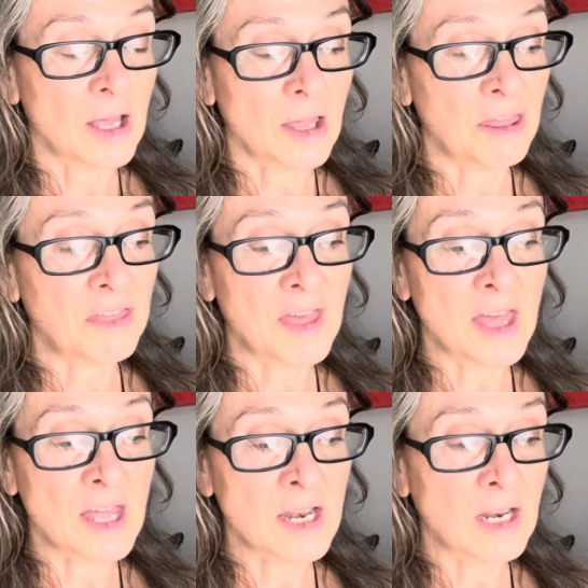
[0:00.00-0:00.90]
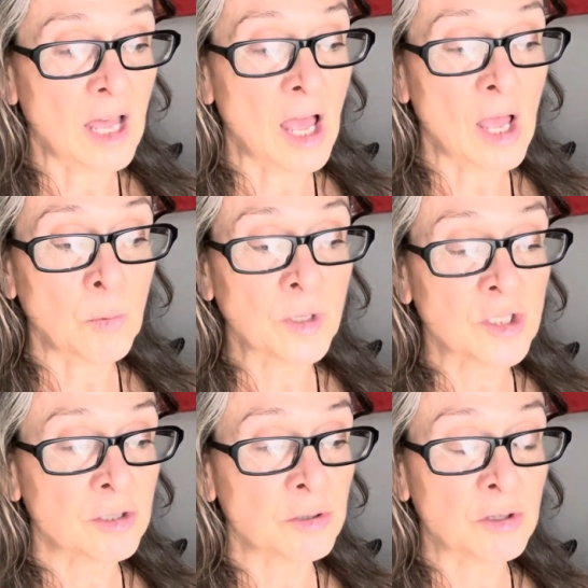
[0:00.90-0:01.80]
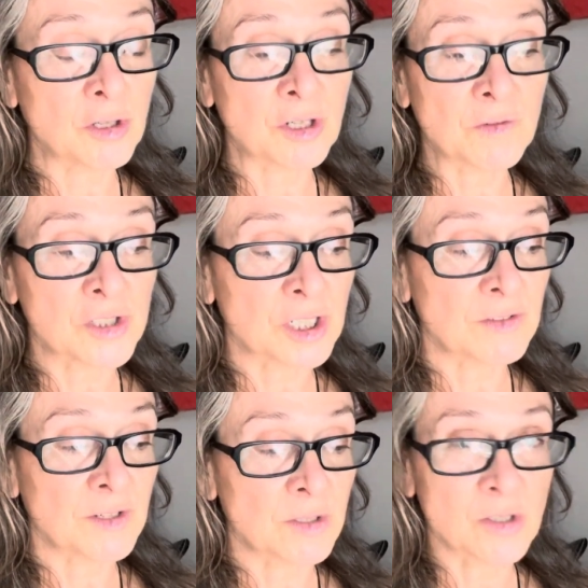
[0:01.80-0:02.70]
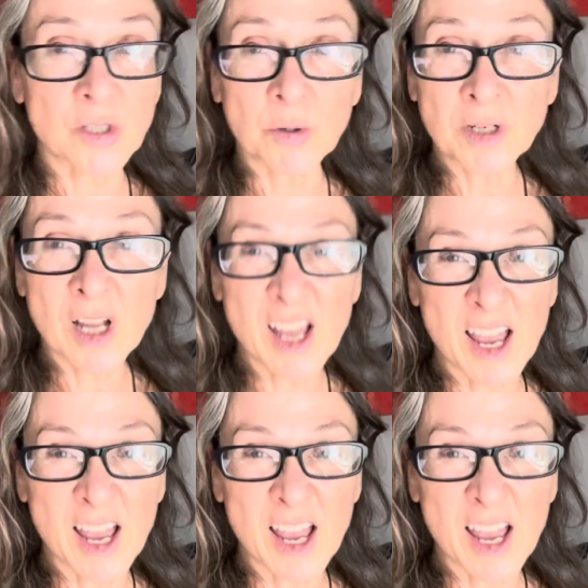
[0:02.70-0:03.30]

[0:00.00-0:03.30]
then I went to the University of Arizona